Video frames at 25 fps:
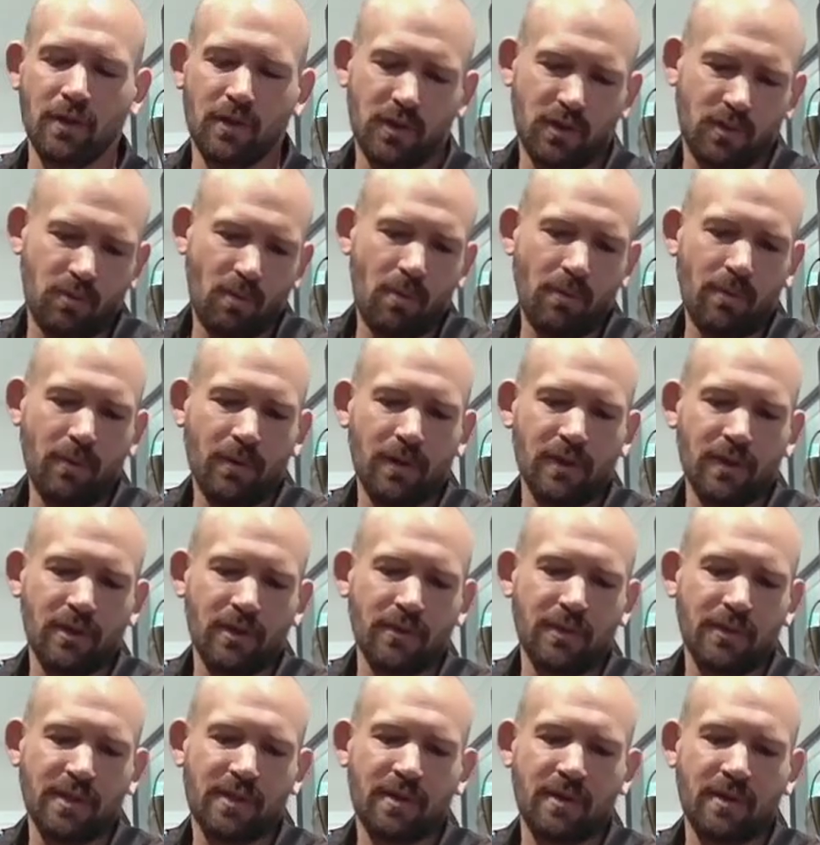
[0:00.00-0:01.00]
So what we want to
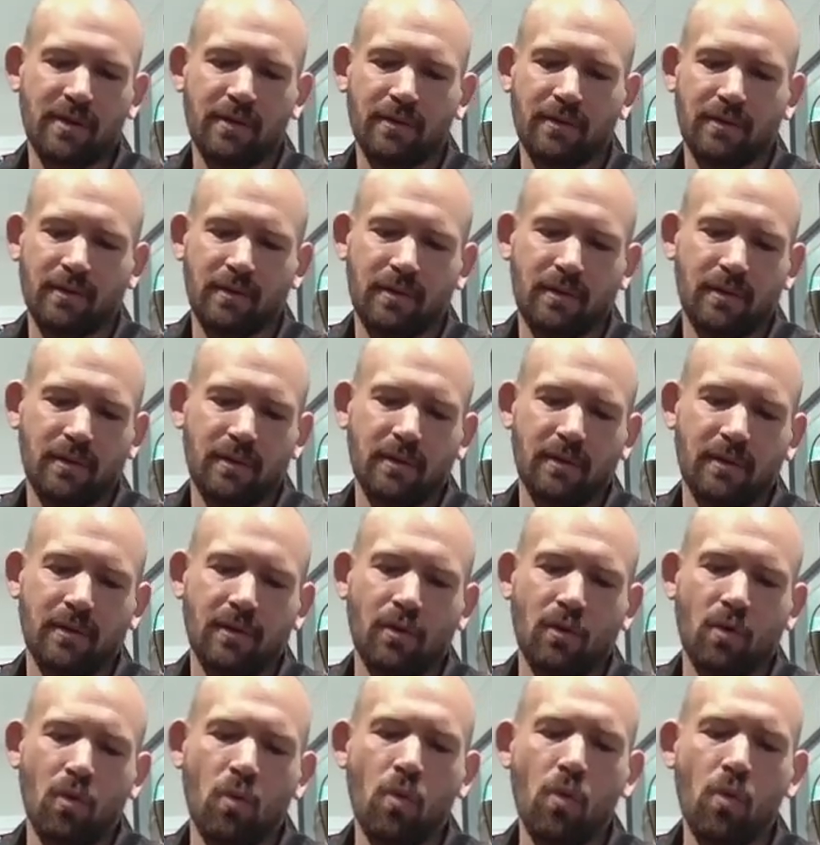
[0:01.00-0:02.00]
do is
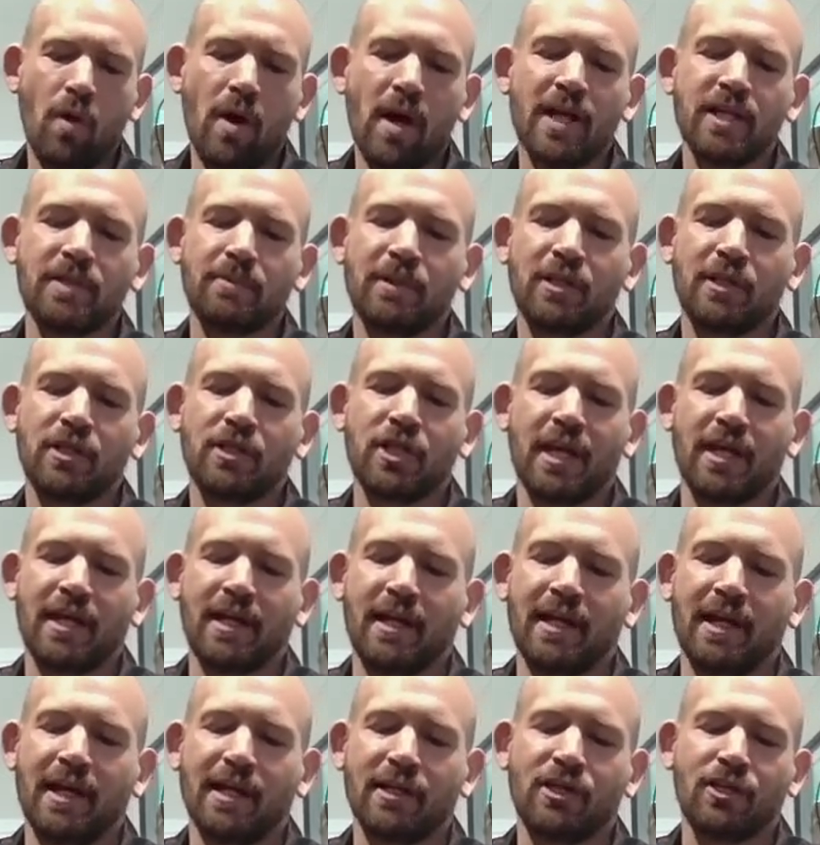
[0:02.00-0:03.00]
always be
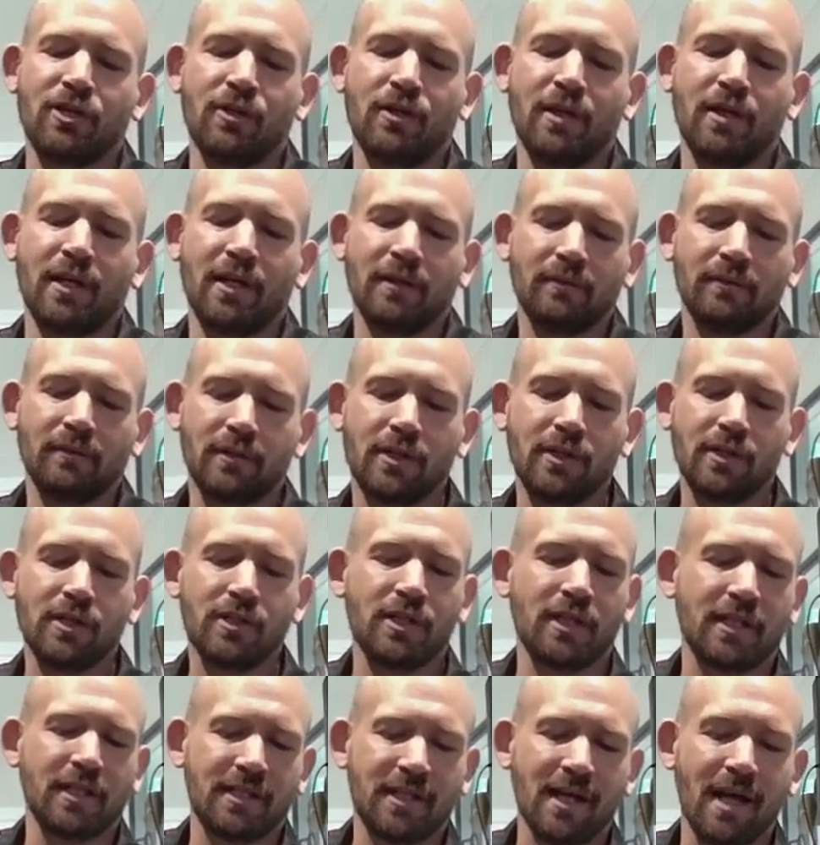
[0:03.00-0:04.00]
checking our tuning because
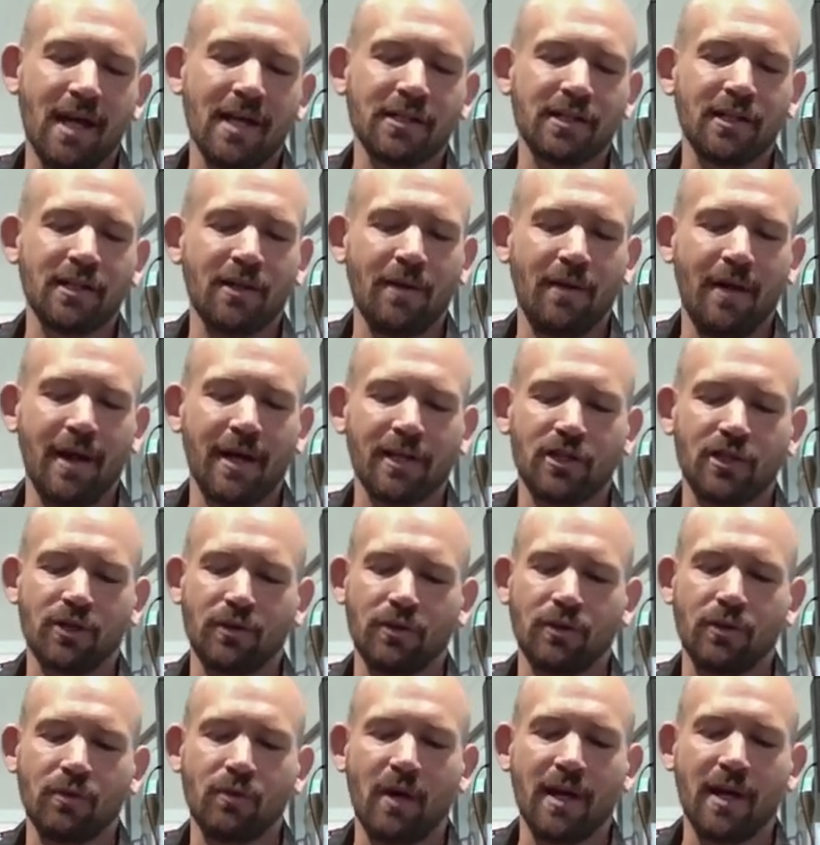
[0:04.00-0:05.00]
your guitars can go out of
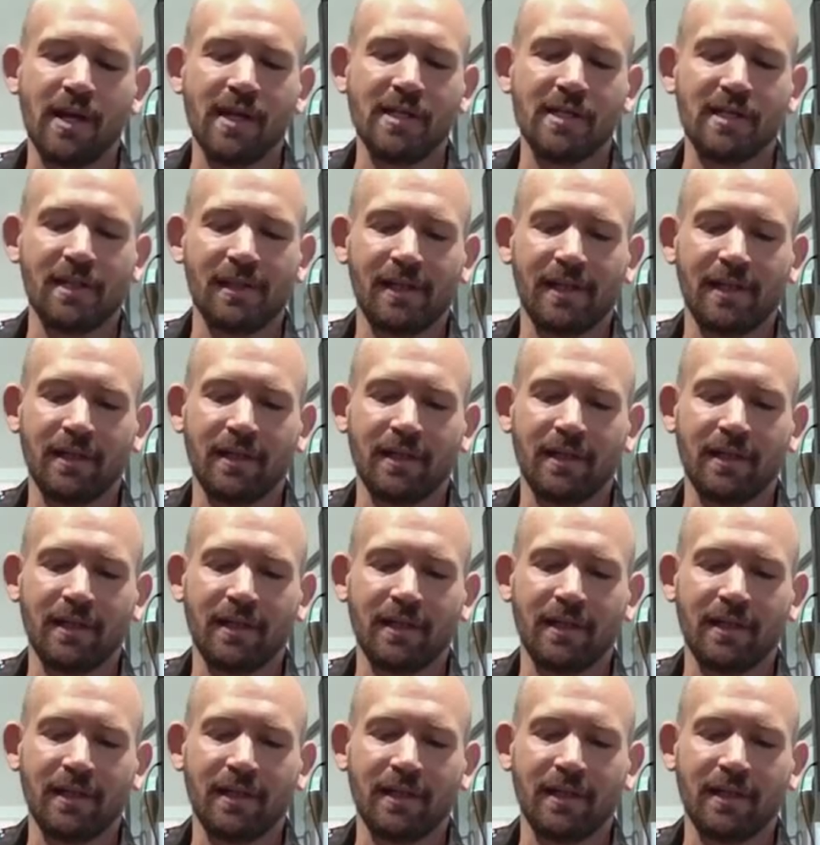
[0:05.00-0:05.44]
tune quite easily.